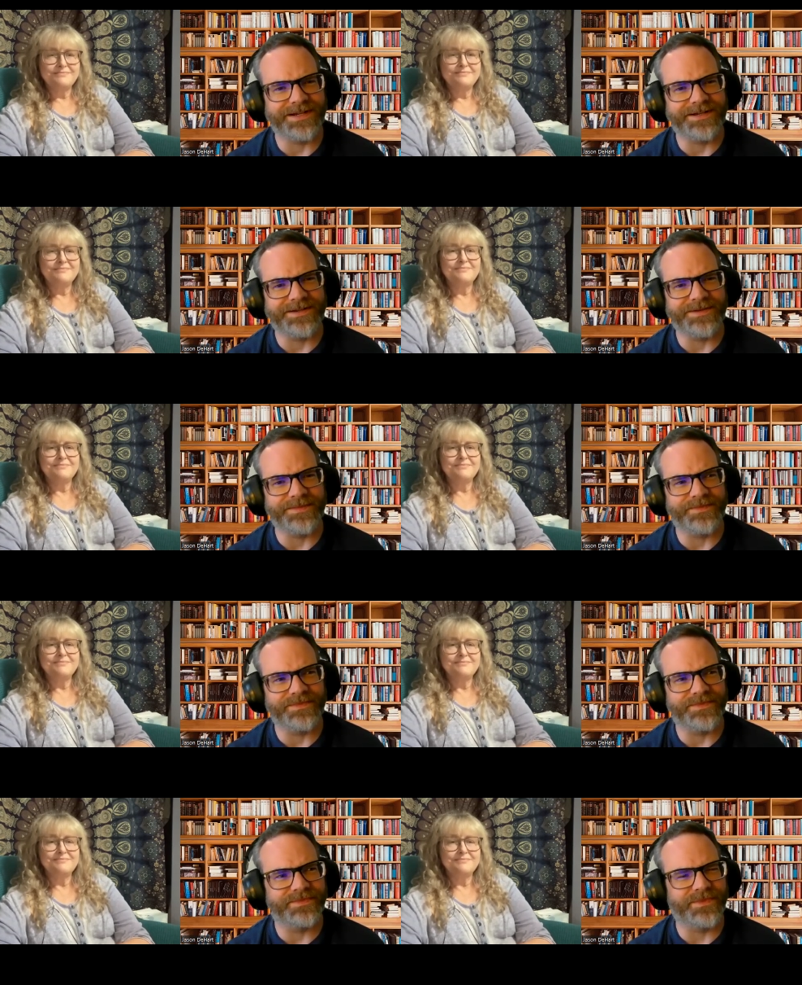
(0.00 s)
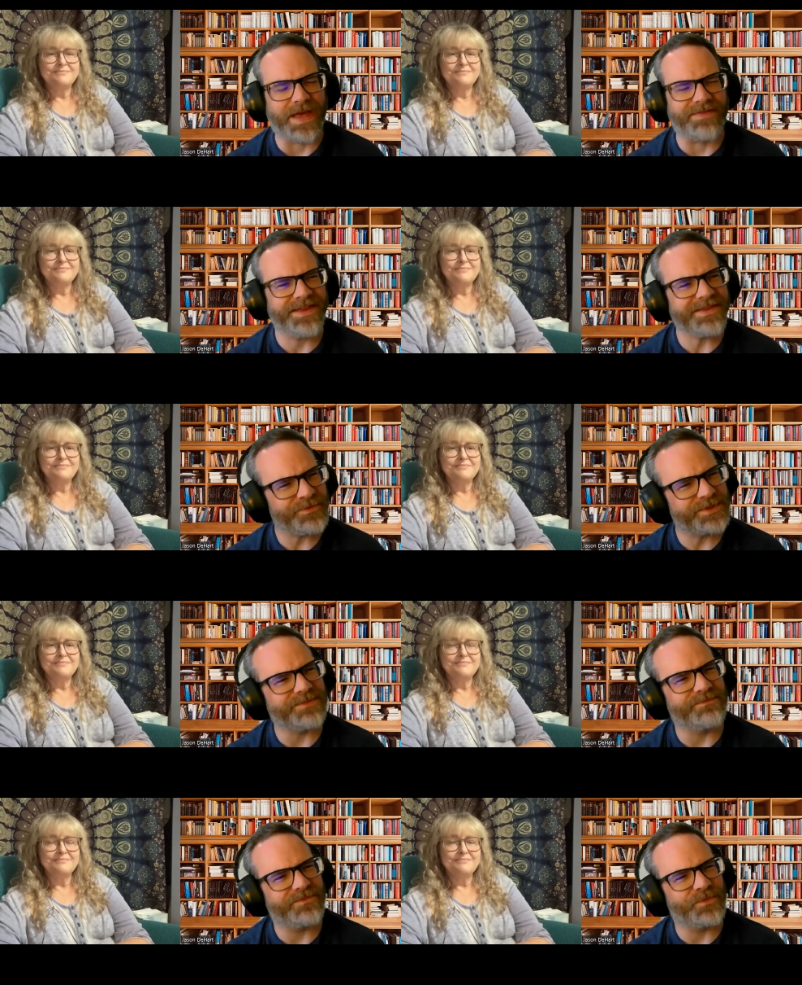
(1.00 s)
Speaker 1: um, I think there
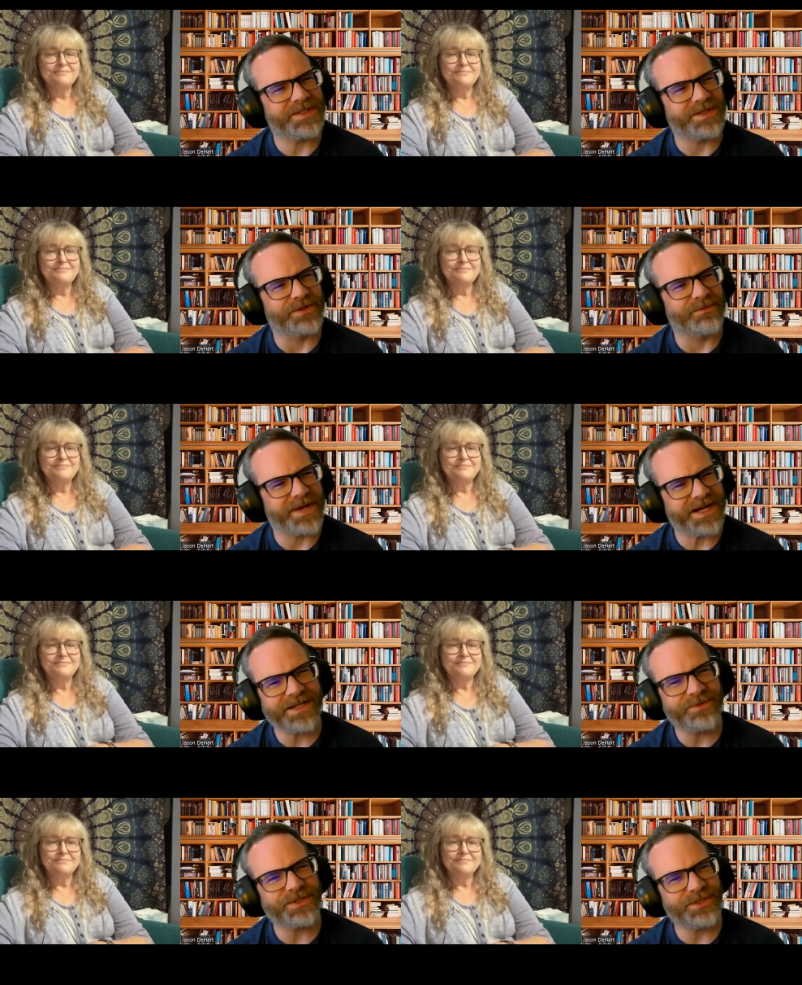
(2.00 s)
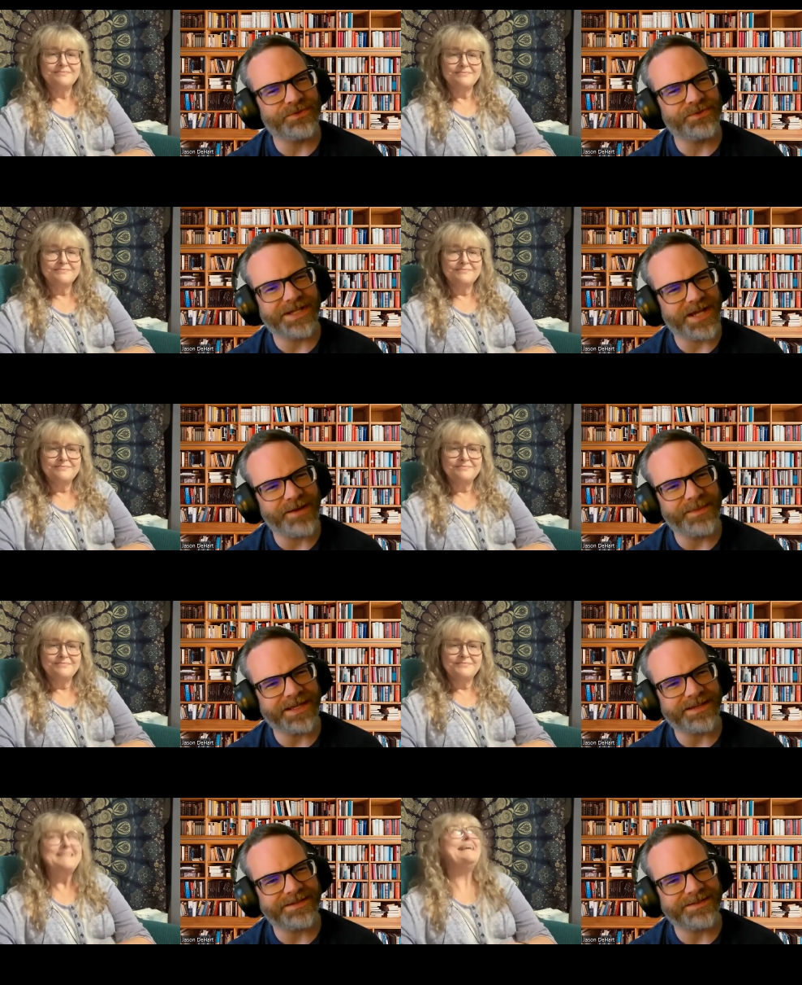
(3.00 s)
was a was there a Married with Children
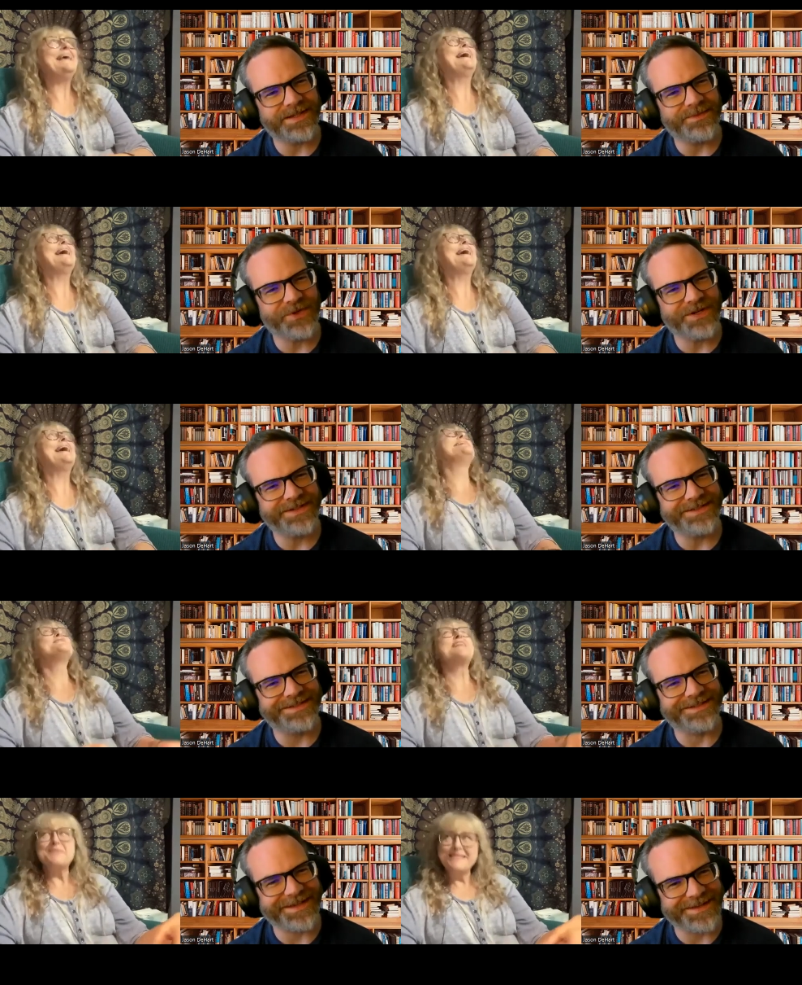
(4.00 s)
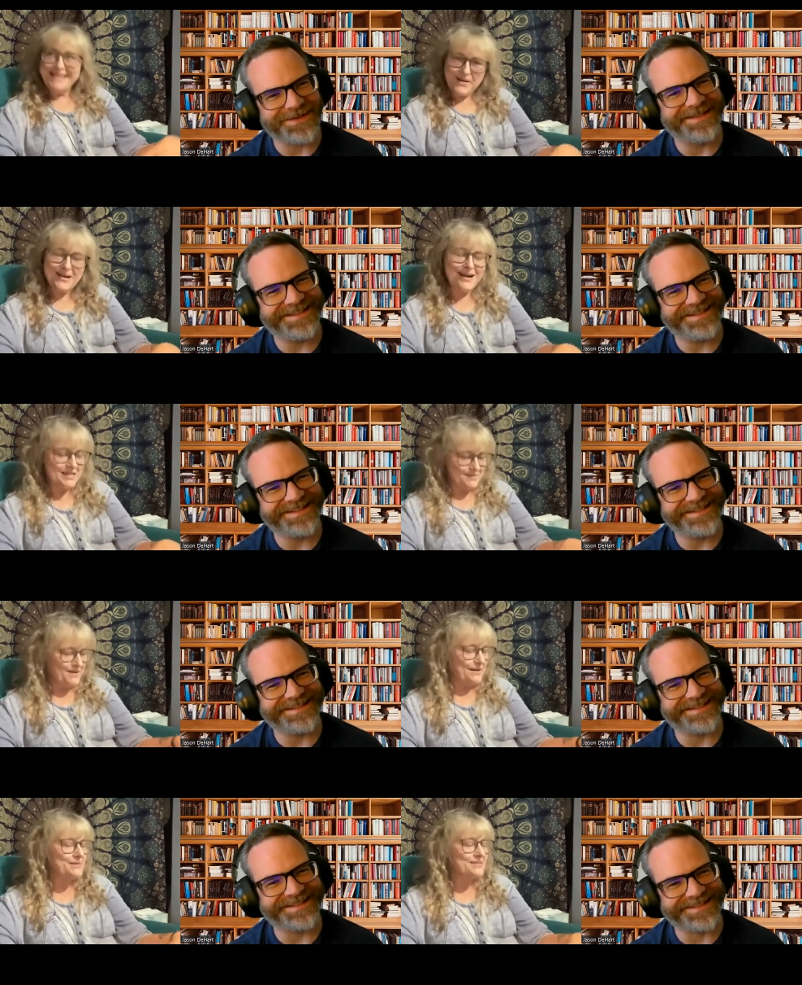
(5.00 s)
comic? Yes, in, that was yeah. Now
Speaker 2: Comics.
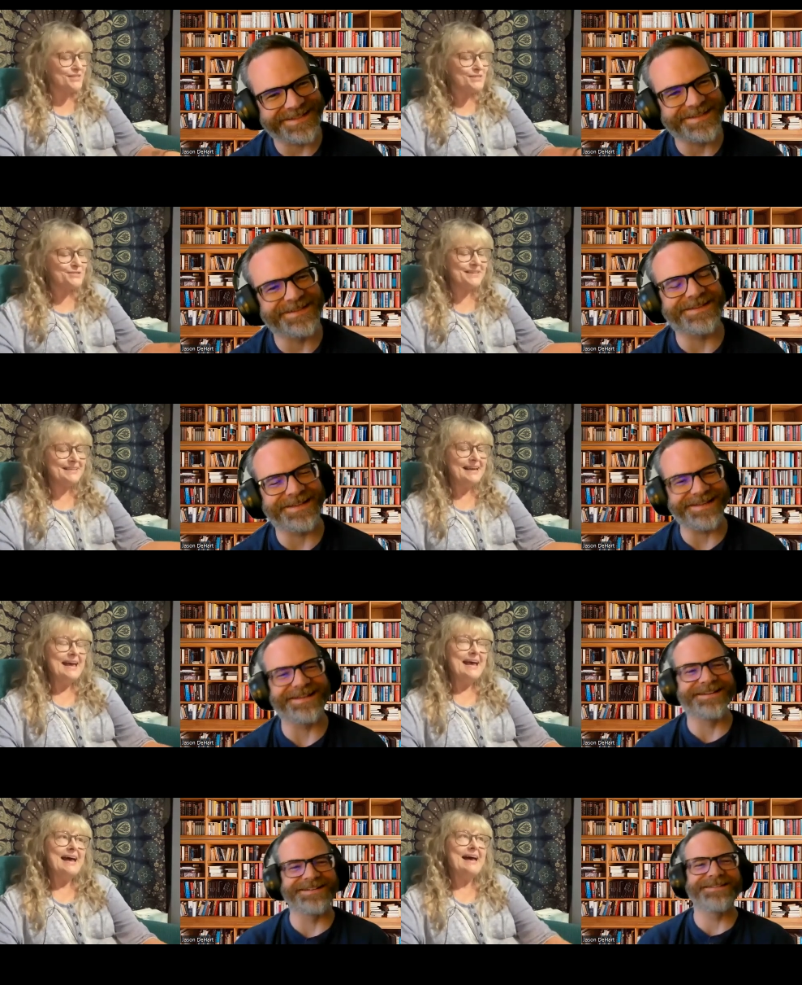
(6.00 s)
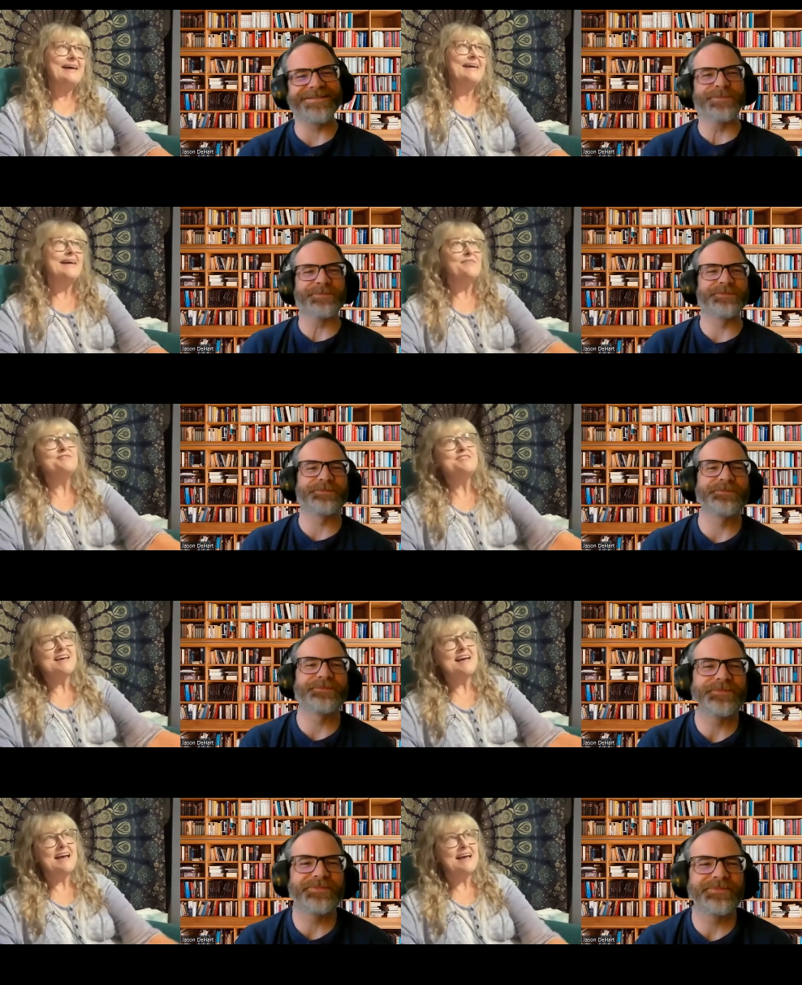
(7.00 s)
Married with Children. Uh-huh. I have
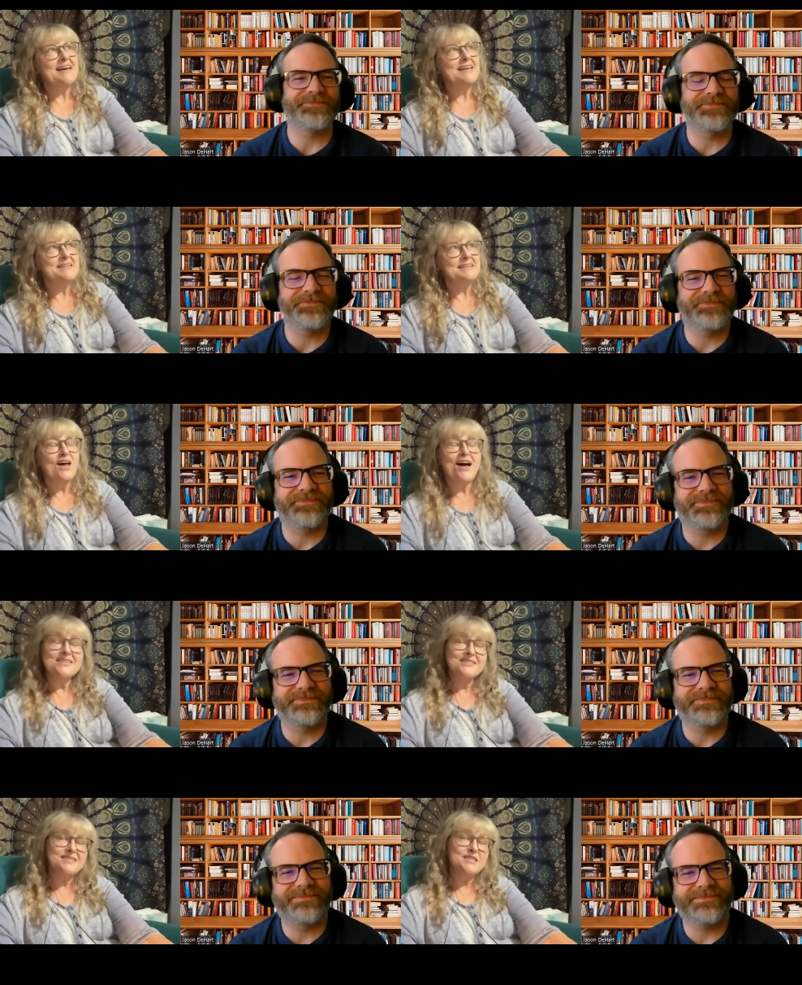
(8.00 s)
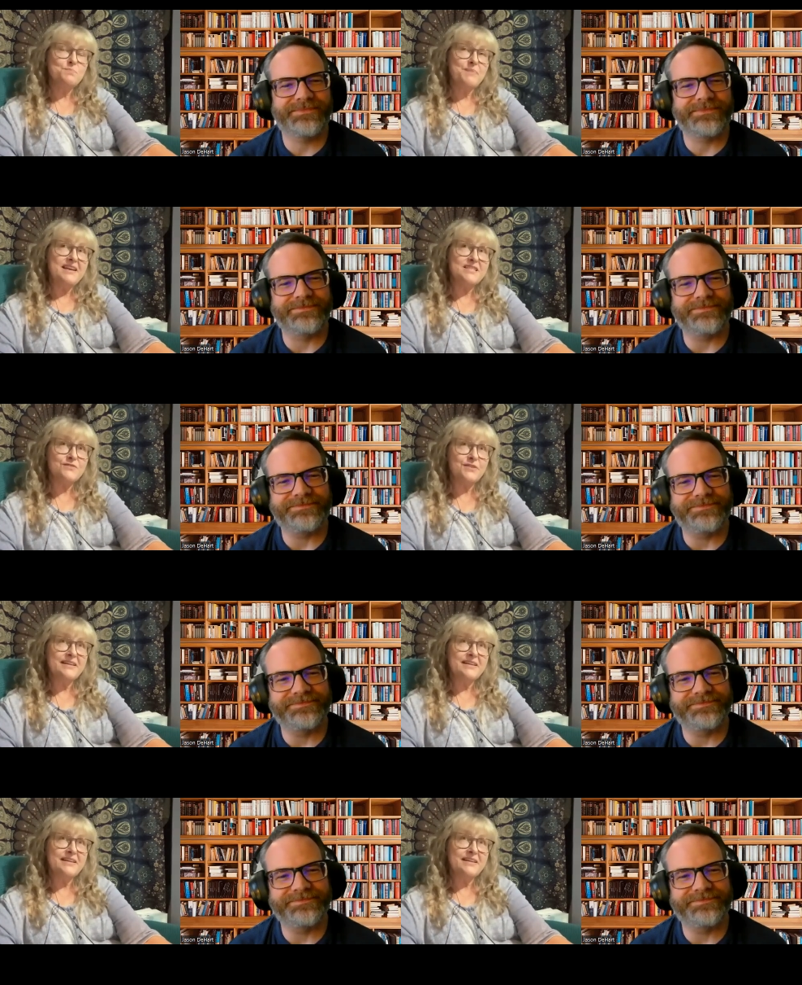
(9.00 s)
done Lost in Space for